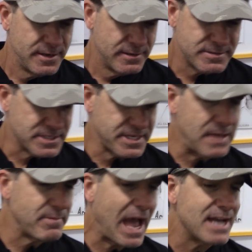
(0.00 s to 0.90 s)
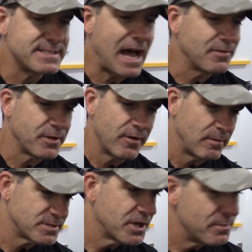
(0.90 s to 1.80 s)
it was the same guys out there
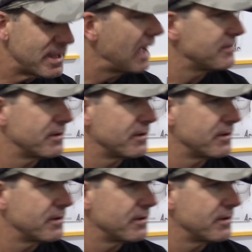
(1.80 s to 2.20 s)
that was going to be out